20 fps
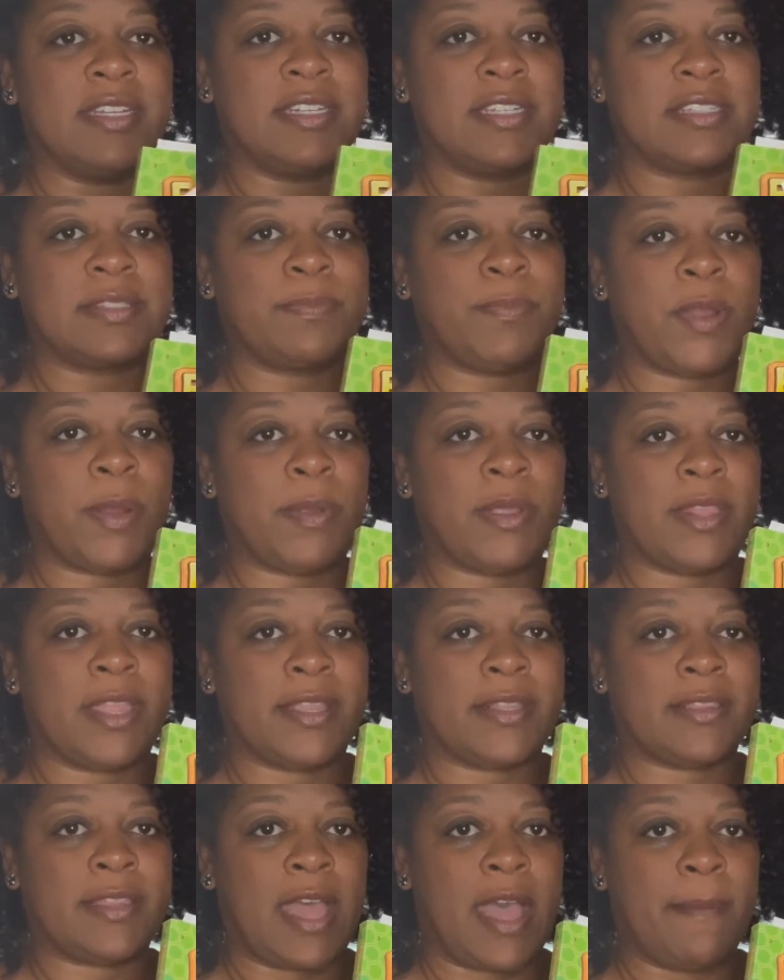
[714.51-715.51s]
It's probably
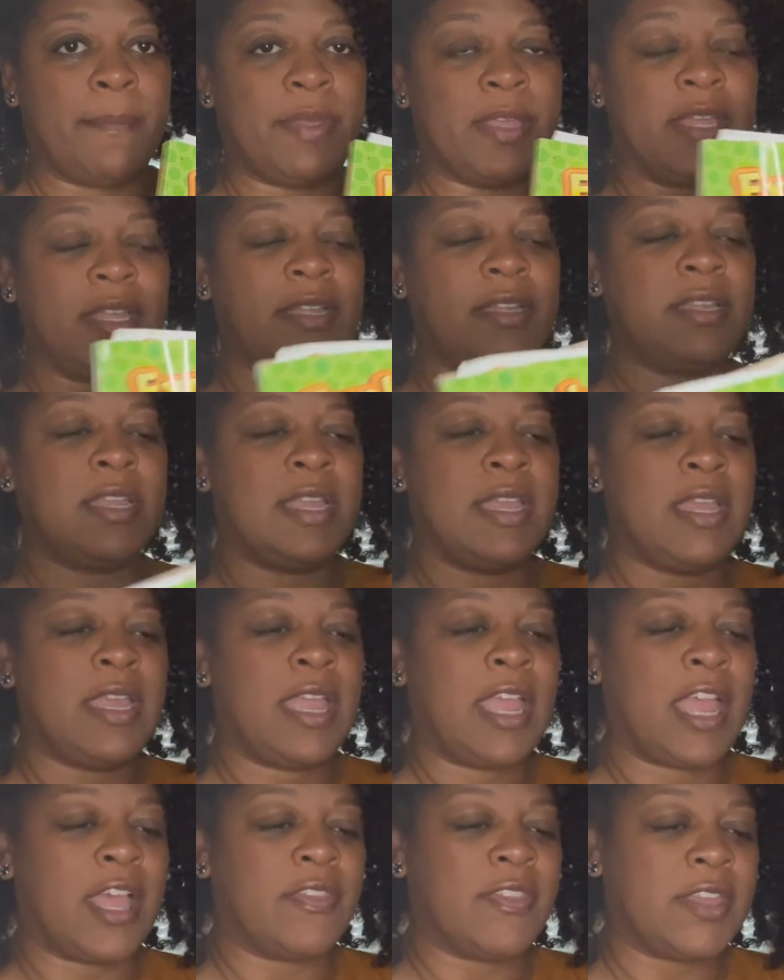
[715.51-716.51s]
like that big.
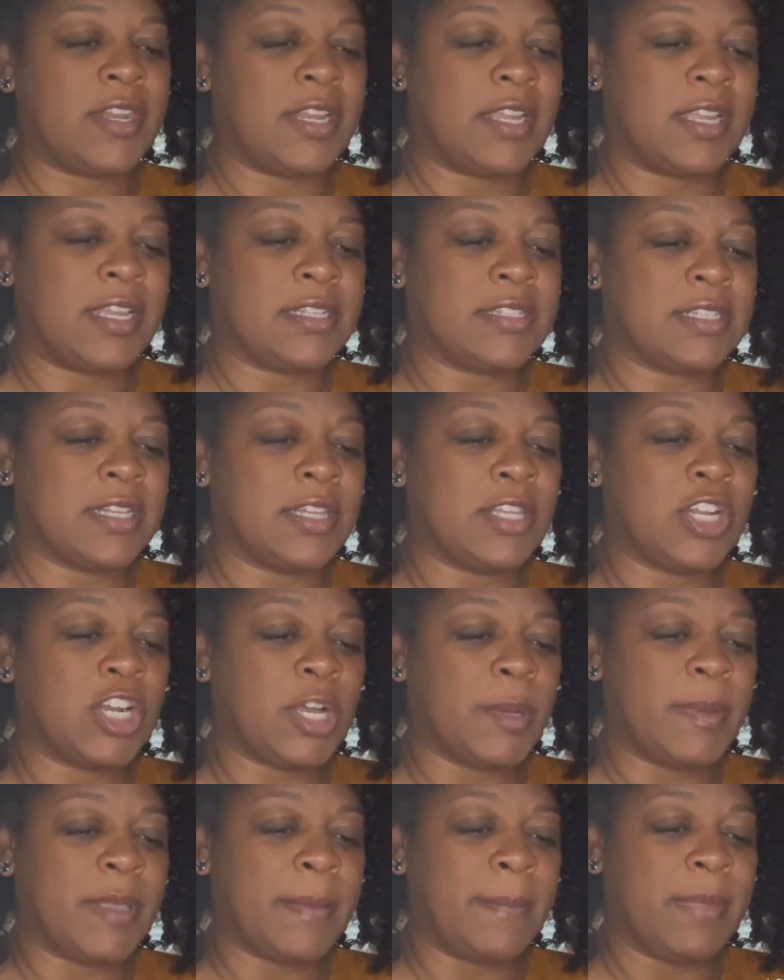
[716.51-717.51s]
And then it gets a little
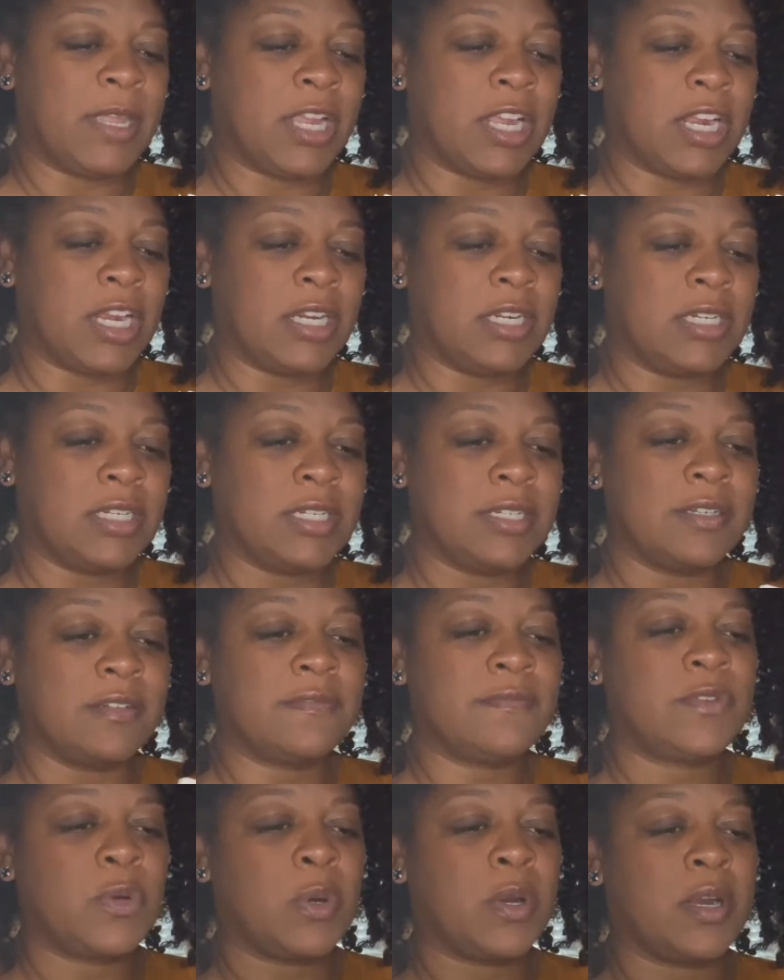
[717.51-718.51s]
bit bigger
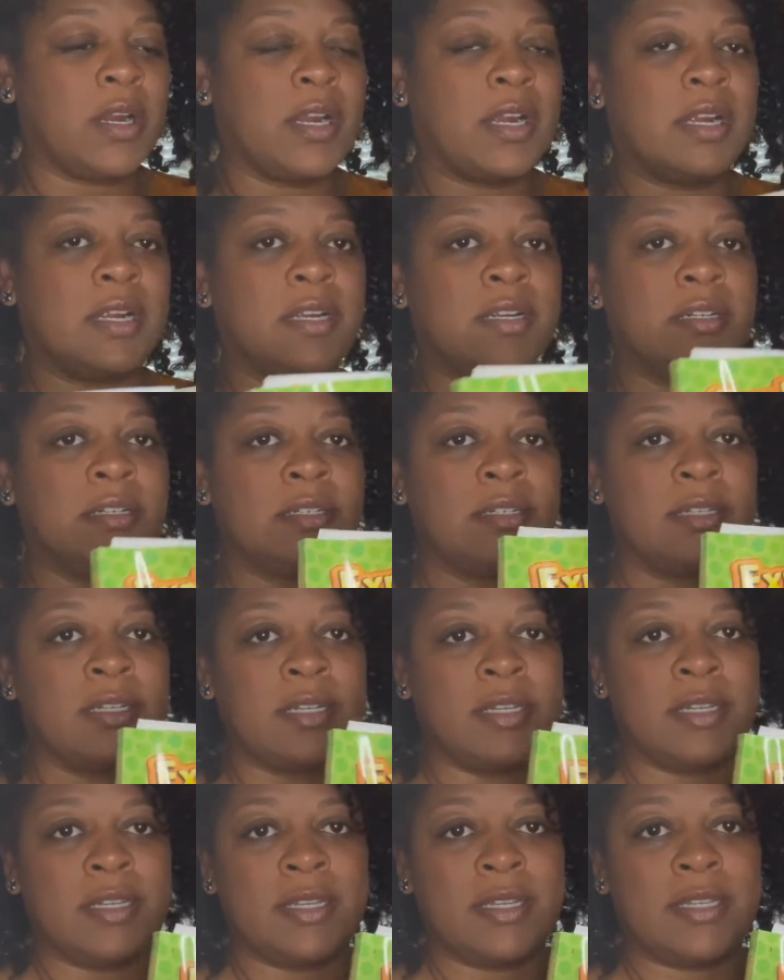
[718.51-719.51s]
for,
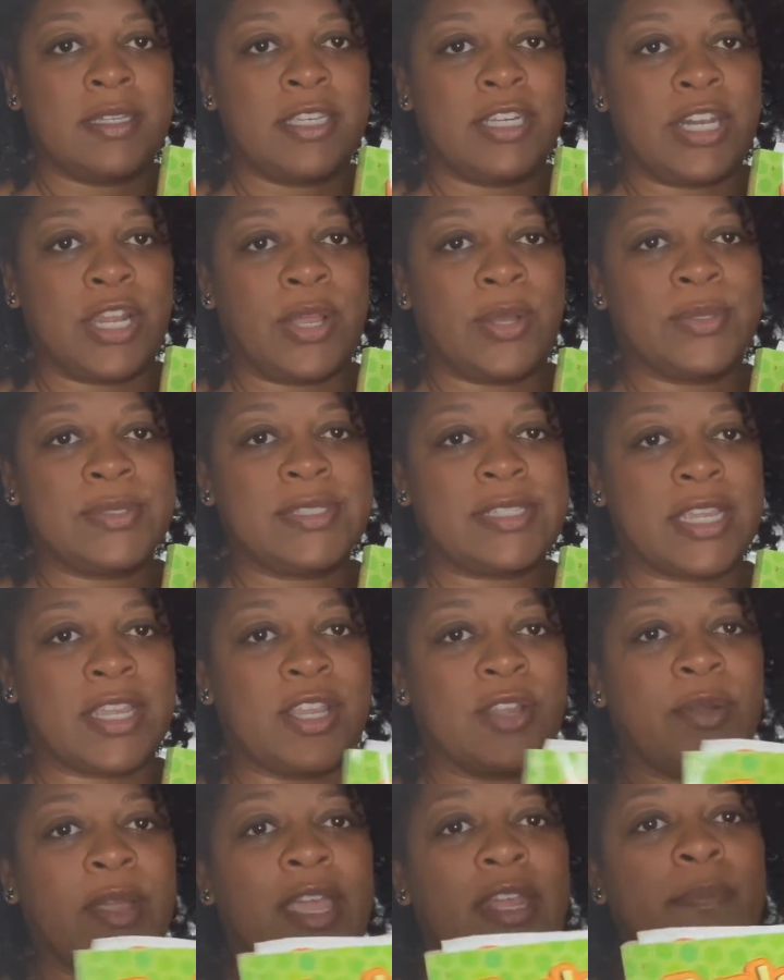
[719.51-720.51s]
you know, second
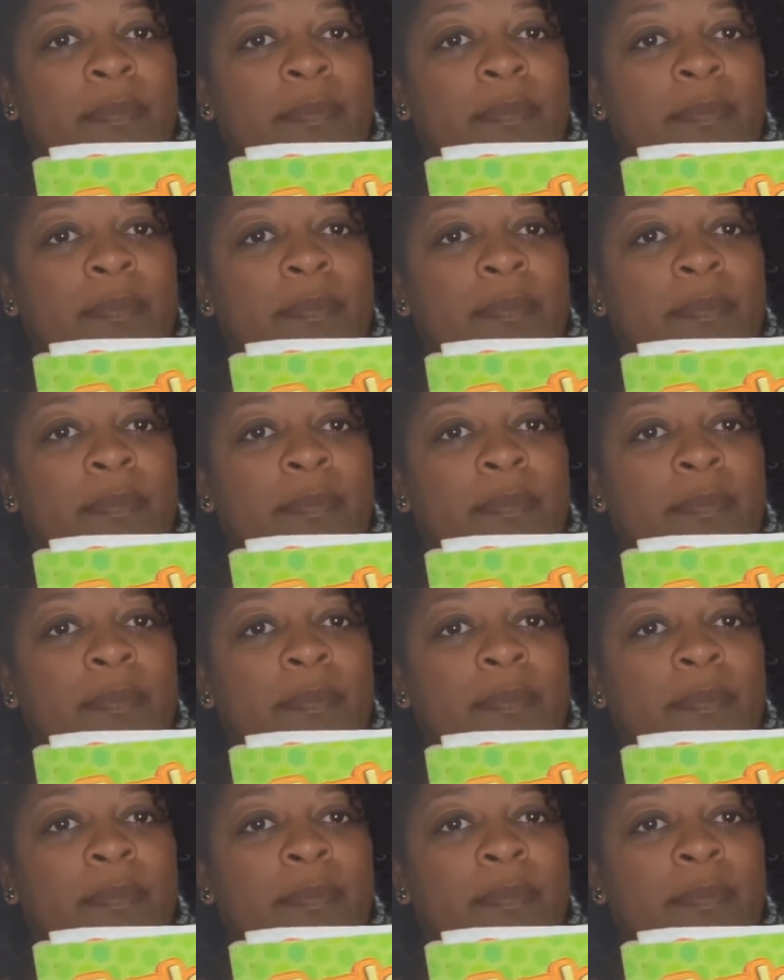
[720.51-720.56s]
grade.